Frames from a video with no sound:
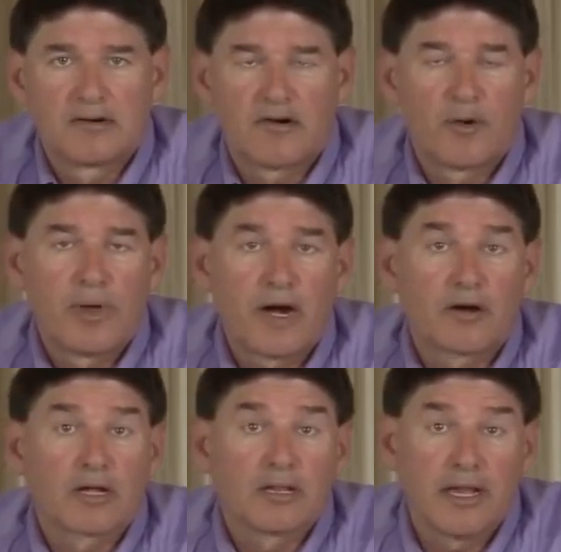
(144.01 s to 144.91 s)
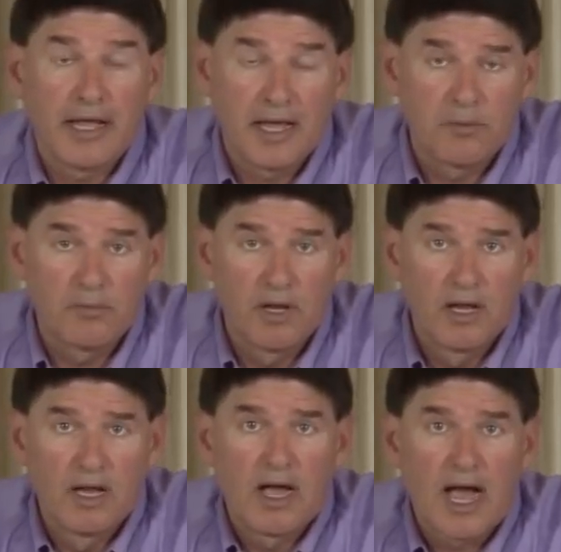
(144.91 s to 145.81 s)
or a better claim
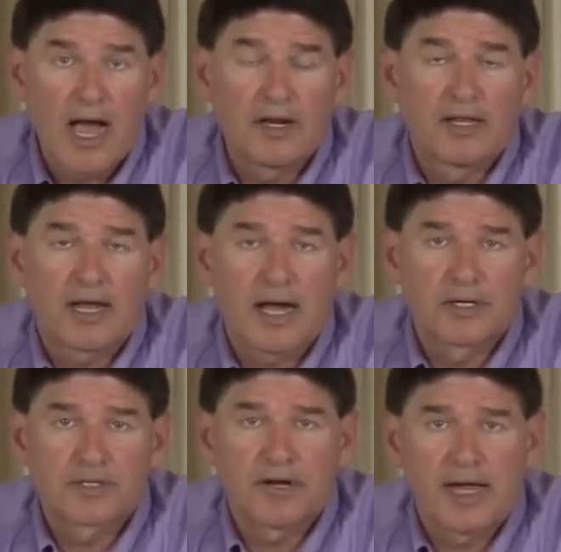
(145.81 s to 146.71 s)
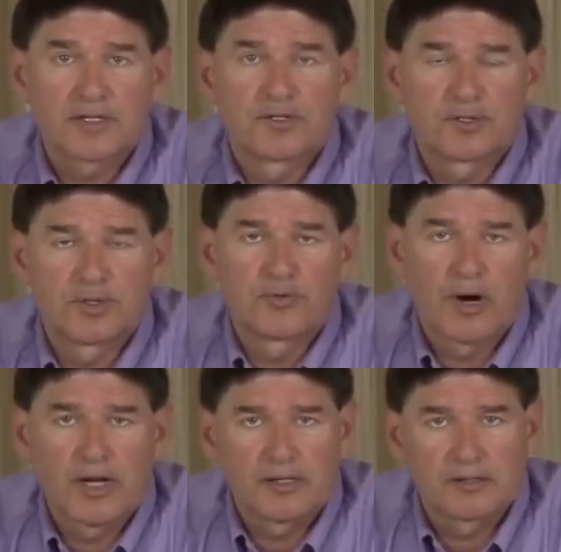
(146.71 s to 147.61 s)
on the contracts that you
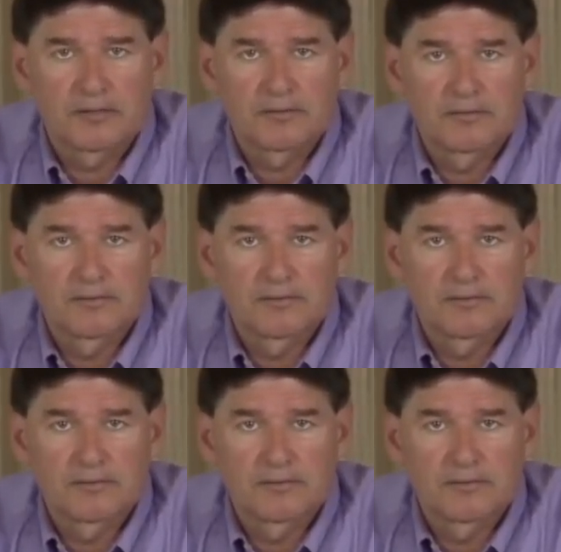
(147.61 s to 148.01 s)
write.